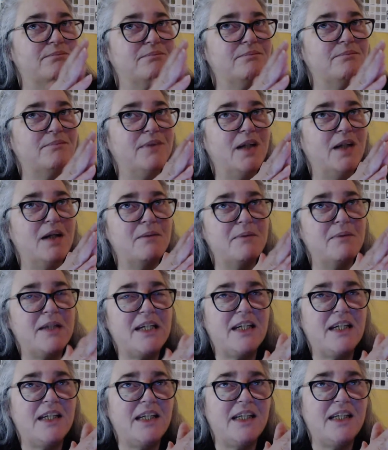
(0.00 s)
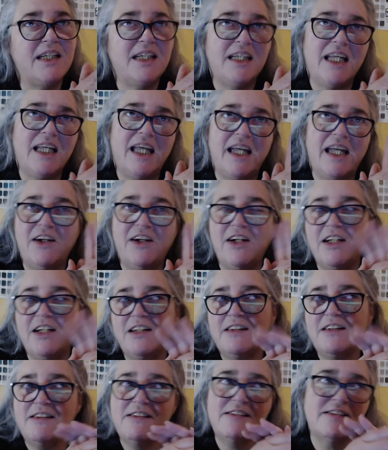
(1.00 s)
Probably
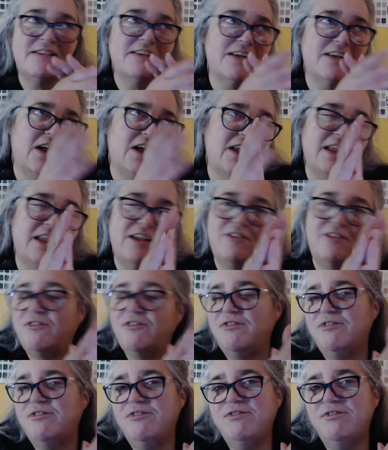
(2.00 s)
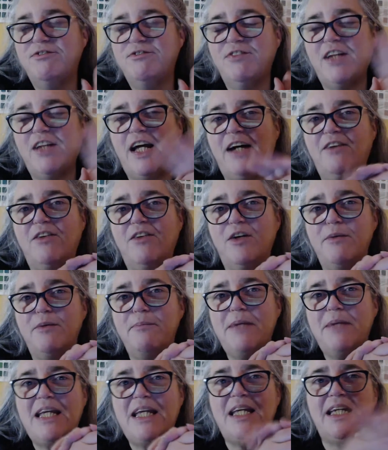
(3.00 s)
carrots, cauliflower,
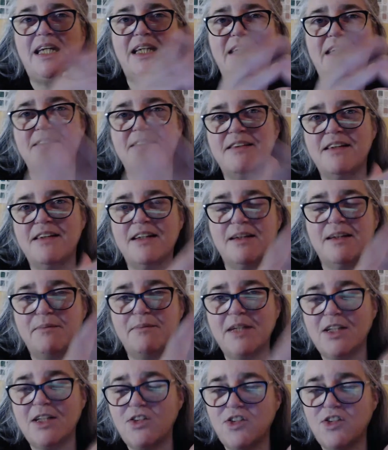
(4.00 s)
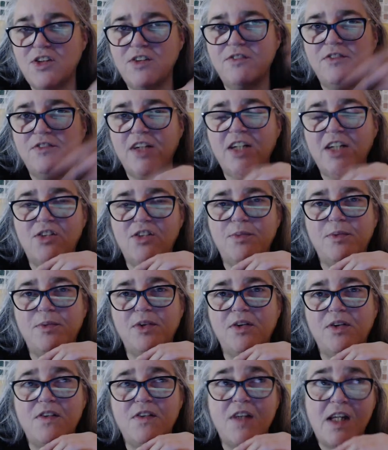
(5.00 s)
beans, like a mixture of
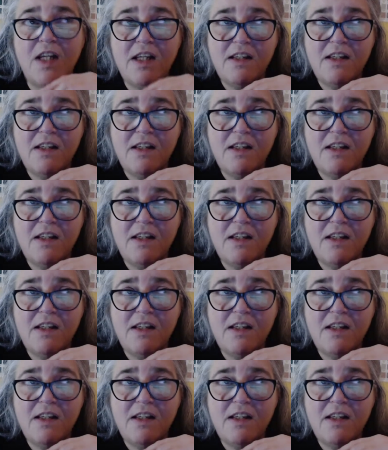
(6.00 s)
vegetables.